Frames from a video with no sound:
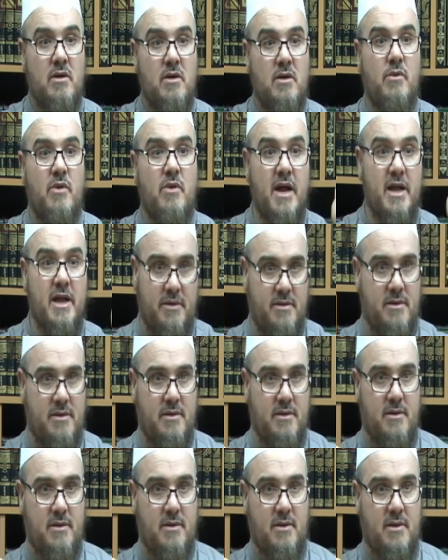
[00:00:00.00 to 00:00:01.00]
right.
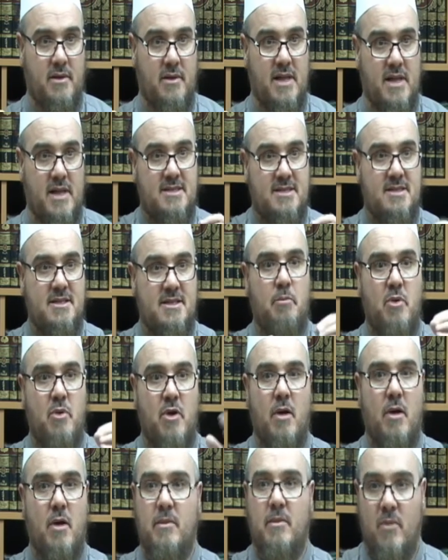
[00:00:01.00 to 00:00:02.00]
That's the
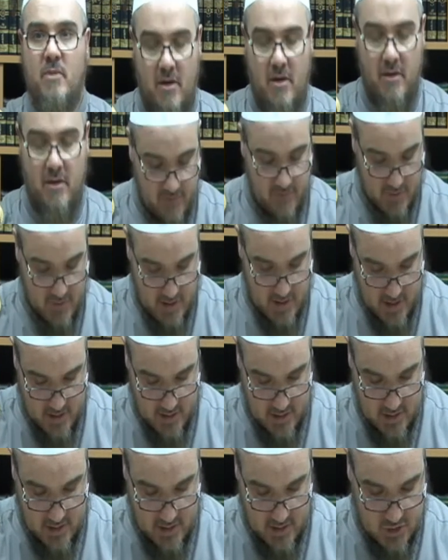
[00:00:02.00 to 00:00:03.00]
problem of
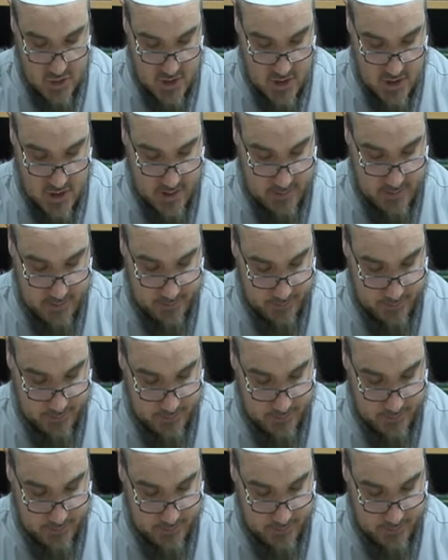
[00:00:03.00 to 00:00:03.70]
the mushrik.